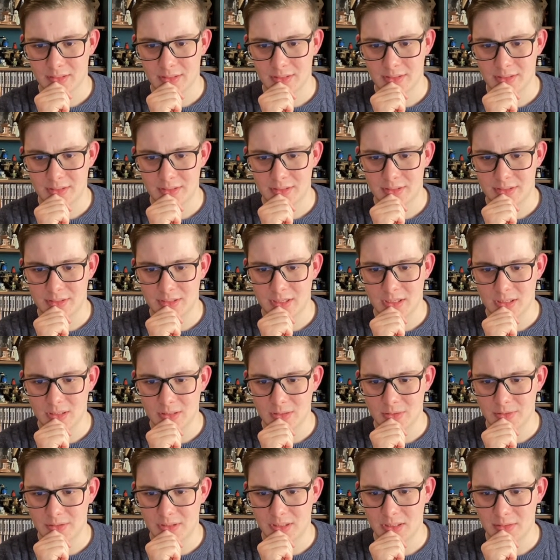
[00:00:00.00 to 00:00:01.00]

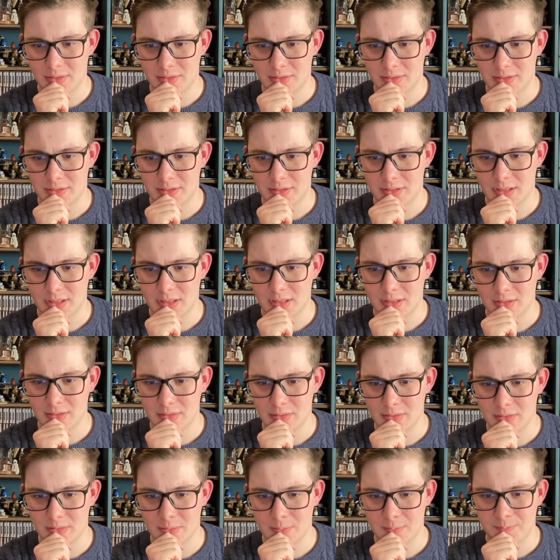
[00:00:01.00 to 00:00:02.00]
So, so,
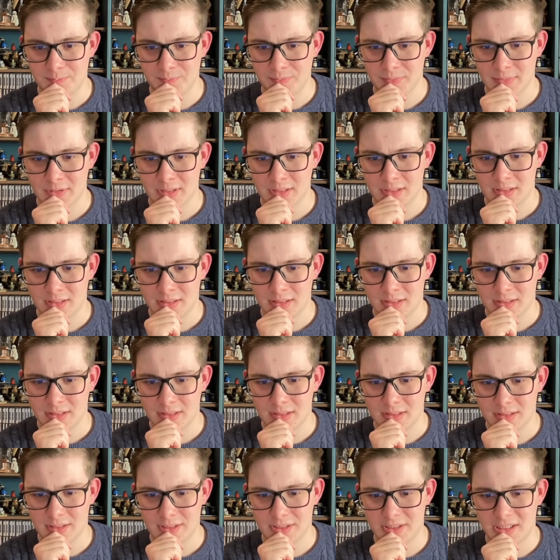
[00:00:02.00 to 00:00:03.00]
so.
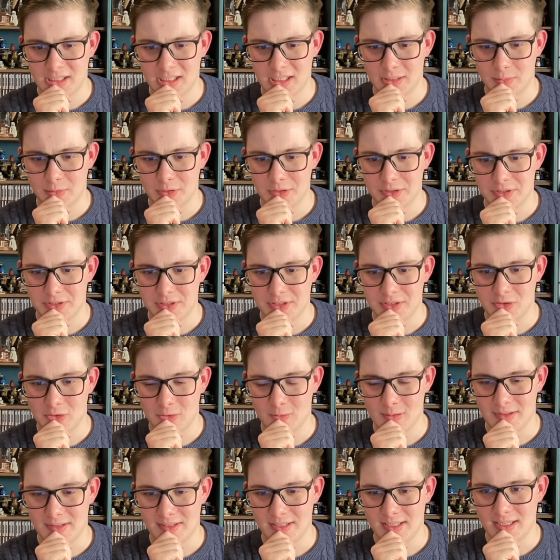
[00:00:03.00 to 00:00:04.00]
Shadow Monster
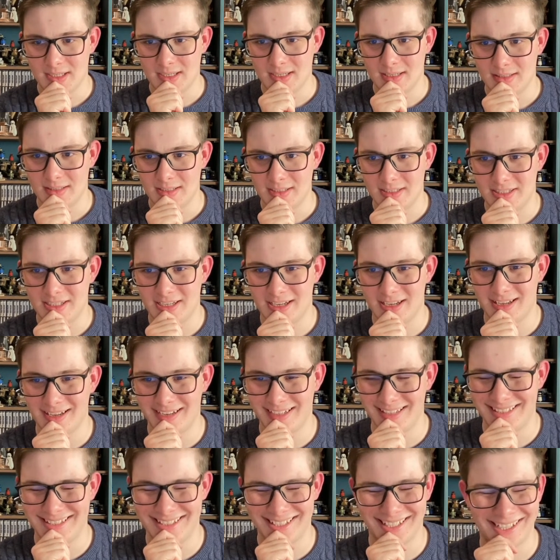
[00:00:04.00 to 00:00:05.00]
talking about the uh, the
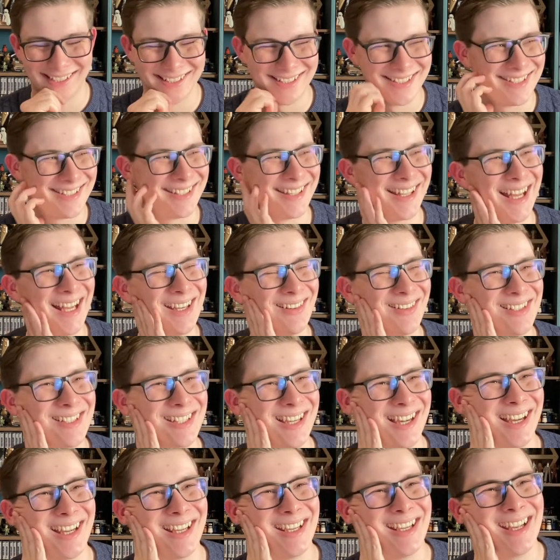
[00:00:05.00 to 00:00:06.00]
Shadow TARDIS there, which
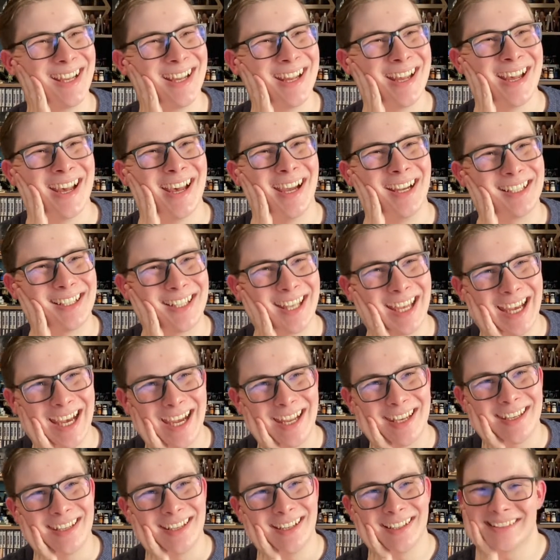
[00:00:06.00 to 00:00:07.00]
I
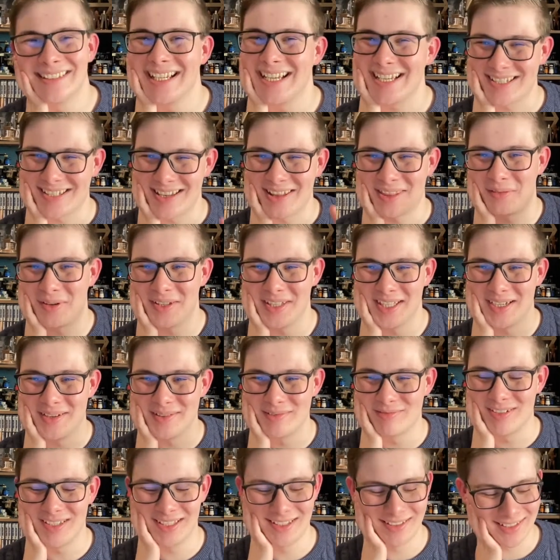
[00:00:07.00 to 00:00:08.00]
again uh, that's another one that I
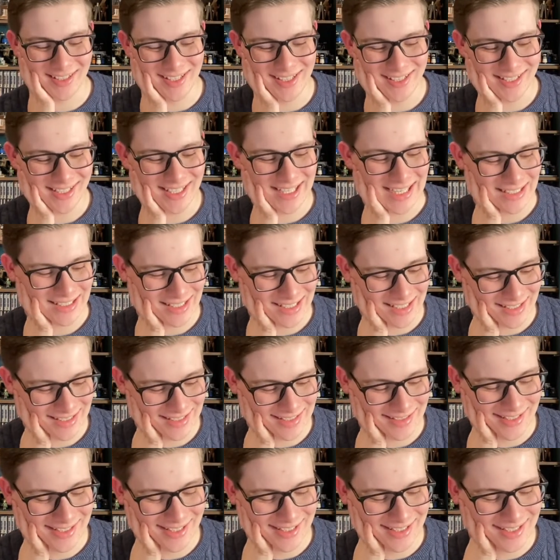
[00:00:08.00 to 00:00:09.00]
was really lucky to get
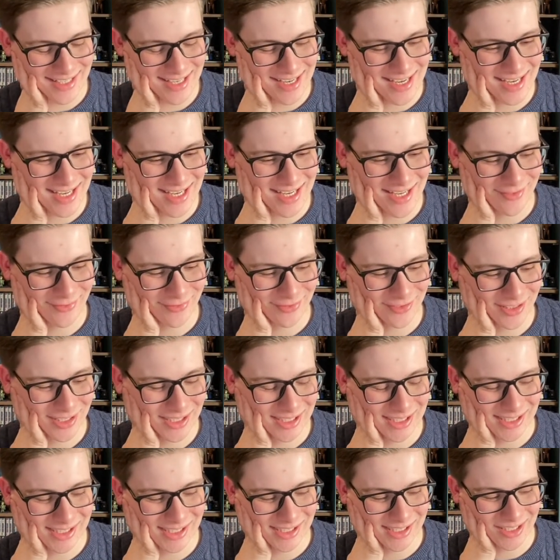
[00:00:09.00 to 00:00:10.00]
this this year for
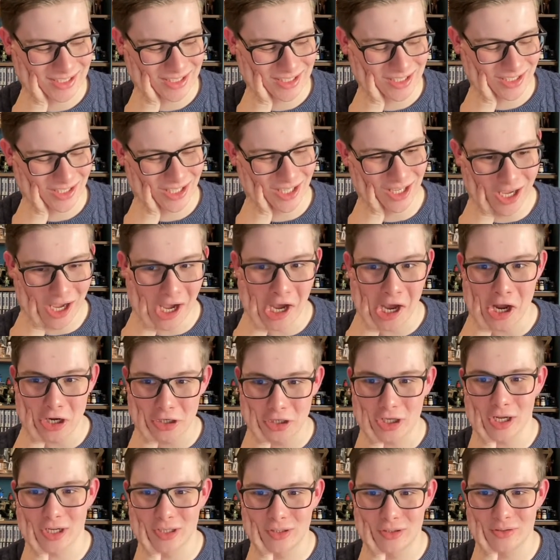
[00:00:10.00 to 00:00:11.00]
a, a, a
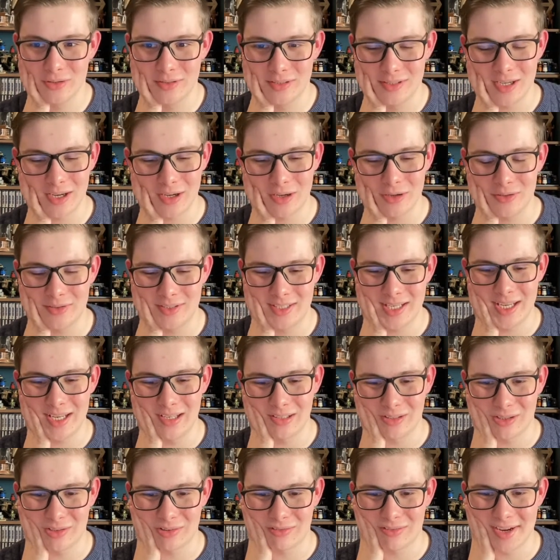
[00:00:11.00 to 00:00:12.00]
good a good
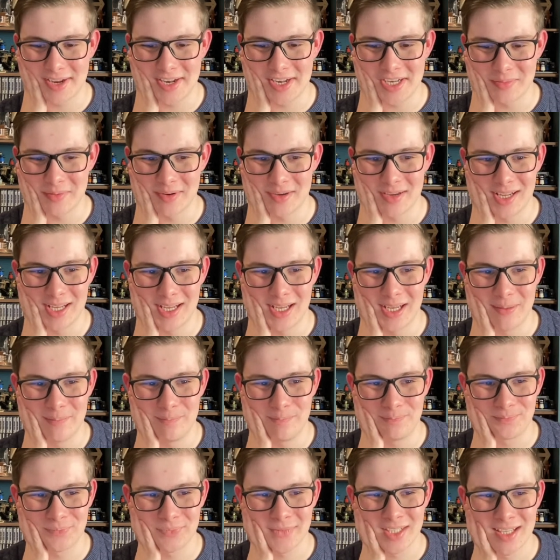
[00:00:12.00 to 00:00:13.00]
deal, a good arrangement.
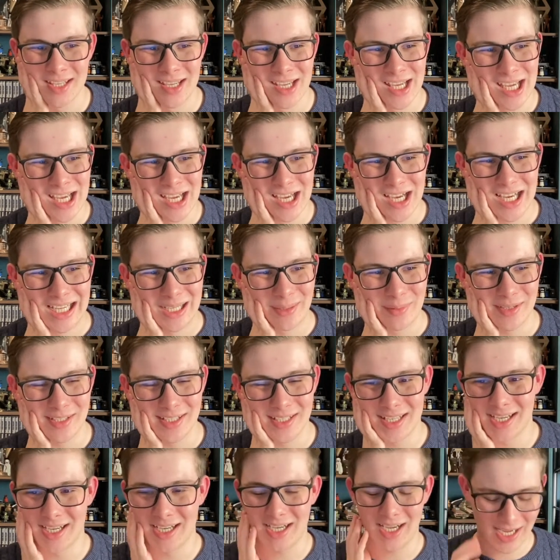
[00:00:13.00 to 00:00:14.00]
Um, I mean,
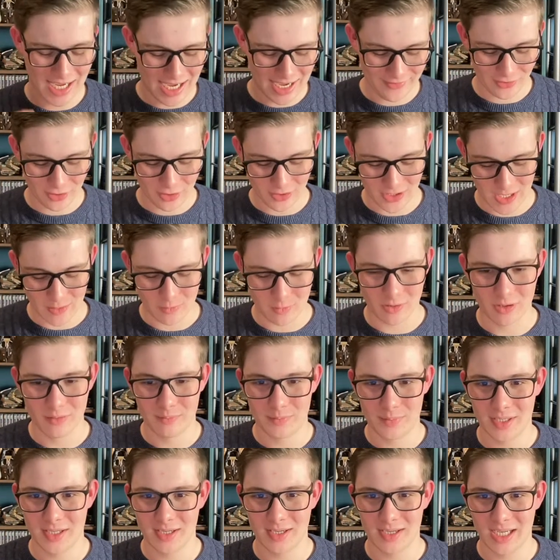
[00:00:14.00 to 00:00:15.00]
yeah, I have got that one,
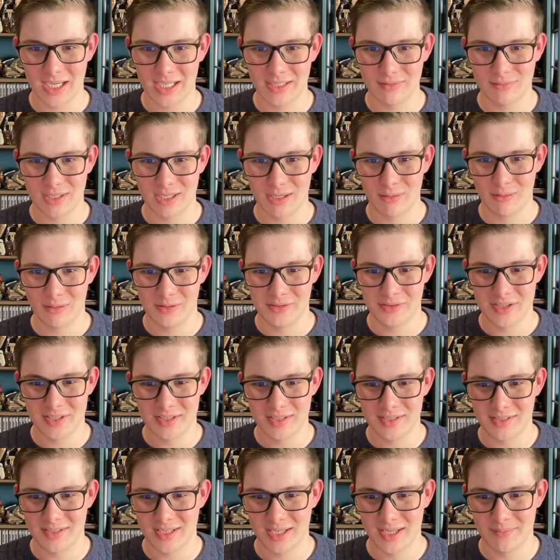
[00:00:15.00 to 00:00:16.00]
but I, I will
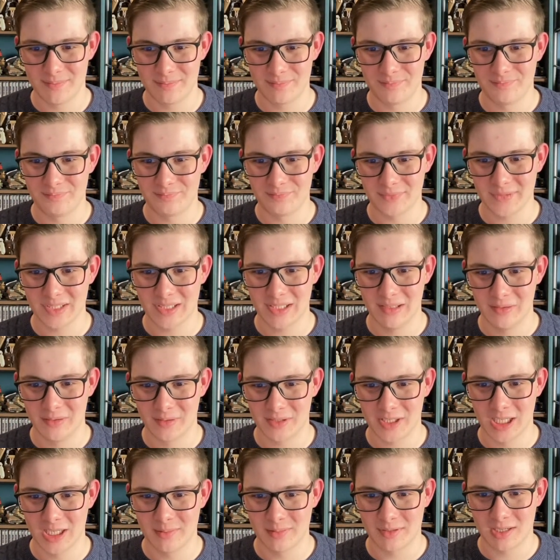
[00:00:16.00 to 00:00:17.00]
just um,
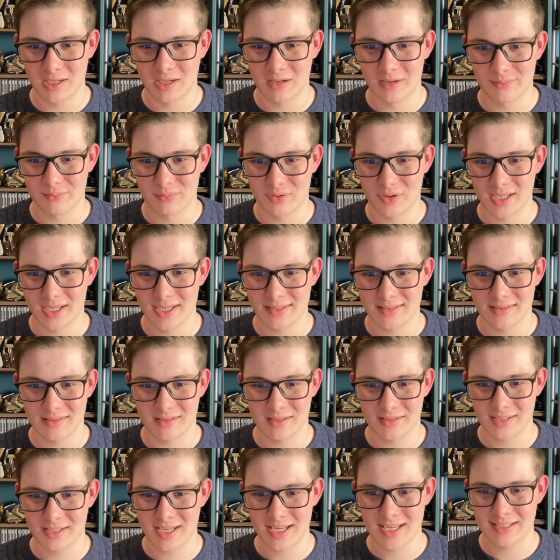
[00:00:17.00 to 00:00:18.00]
look up current prices
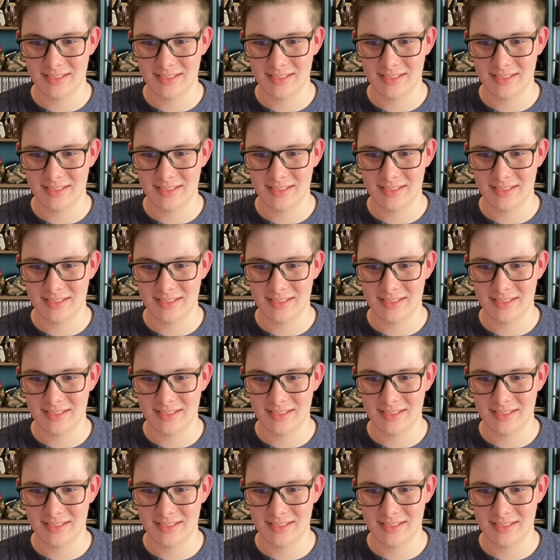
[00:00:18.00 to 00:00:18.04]
because it